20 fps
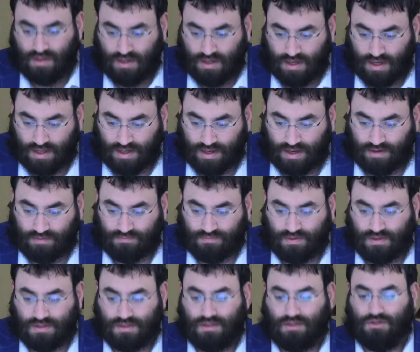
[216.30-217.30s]
and
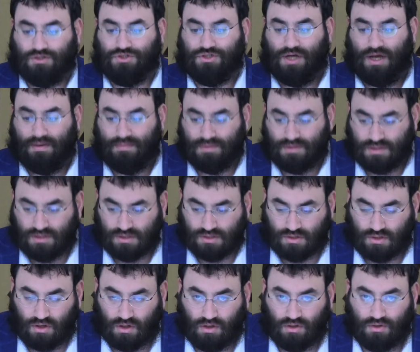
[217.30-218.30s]
every single Shabbos is
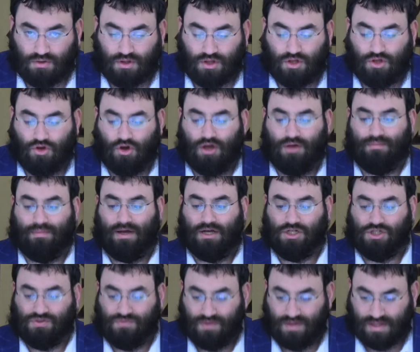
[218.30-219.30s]
called the Yom
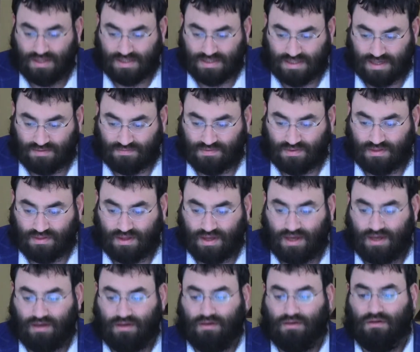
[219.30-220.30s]
Hashvi, the 7th
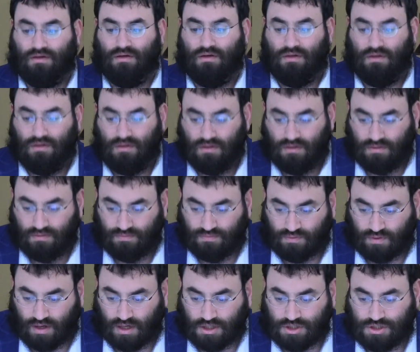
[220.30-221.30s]
day
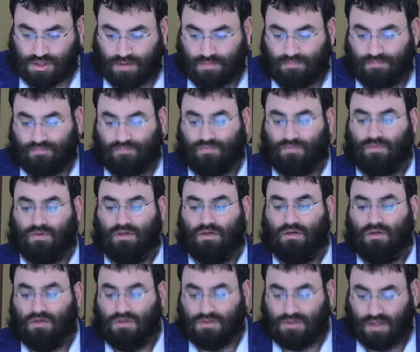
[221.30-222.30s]
for Hashem.
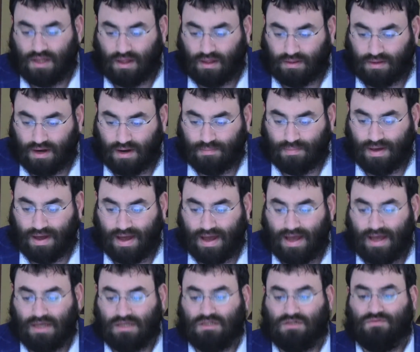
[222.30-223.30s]
So the Alter Rebbe
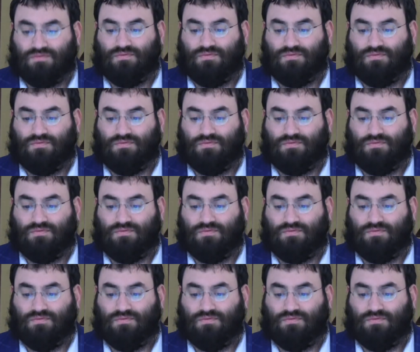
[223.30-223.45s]
asks,